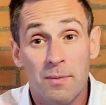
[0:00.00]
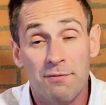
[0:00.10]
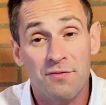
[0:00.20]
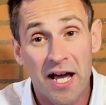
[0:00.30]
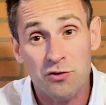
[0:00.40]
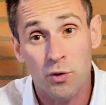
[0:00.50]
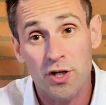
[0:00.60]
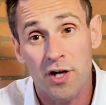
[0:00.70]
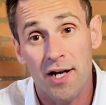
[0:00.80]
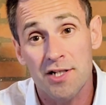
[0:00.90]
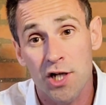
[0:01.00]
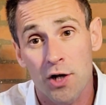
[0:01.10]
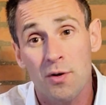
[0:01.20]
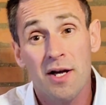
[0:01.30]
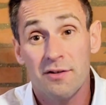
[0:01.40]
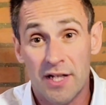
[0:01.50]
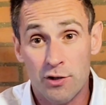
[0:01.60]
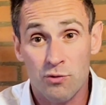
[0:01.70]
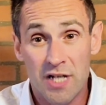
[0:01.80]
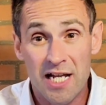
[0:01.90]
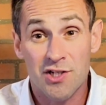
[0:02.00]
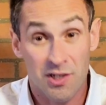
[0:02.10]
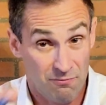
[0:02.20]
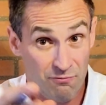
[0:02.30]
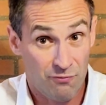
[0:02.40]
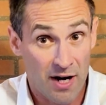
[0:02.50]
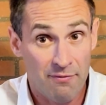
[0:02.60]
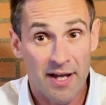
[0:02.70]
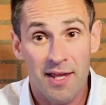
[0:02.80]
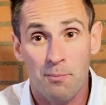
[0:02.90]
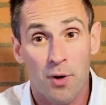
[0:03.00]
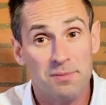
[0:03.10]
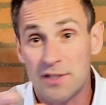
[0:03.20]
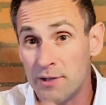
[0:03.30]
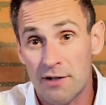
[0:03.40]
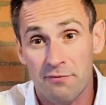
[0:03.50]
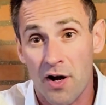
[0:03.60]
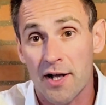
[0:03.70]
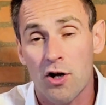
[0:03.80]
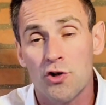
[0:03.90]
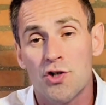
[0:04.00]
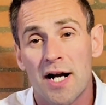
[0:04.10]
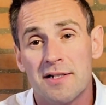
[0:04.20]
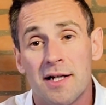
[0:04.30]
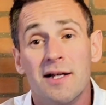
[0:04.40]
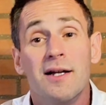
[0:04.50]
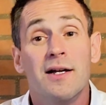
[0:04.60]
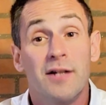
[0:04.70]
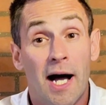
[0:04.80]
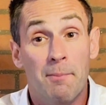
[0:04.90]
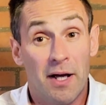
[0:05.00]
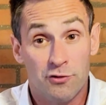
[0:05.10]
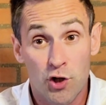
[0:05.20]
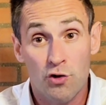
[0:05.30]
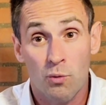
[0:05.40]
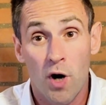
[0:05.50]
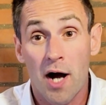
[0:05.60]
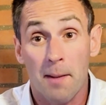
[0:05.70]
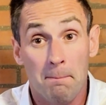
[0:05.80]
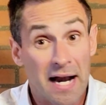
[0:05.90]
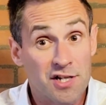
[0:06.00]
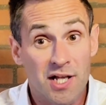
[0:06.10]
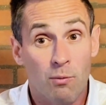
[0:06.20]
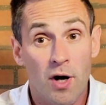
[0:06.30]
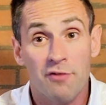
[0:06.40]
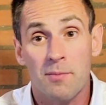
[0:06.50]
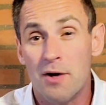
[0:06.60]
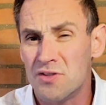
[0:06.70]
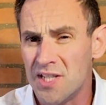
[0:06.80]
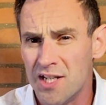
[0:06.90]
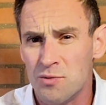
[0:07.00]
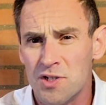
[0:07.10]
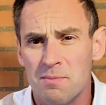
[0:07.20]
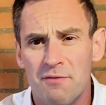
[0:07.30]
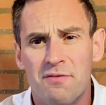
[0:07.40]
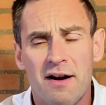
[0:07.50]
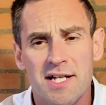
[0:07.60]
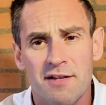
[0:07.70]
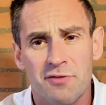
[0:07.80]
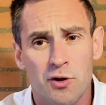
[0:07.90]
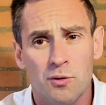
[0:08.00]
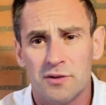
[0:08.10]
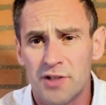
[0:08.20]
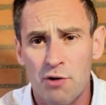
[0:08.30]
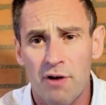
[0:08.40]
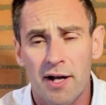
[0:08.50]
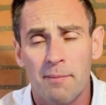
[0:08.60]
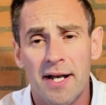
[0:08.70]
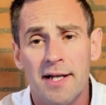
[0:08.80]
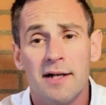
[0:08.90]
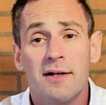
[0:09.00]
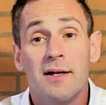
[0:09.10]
but if that's what you're going to do, then you'll need to renovate that property. You need to find a contractor and do the work and manage that work from overseas, which can be very difficult. Don't recommend it.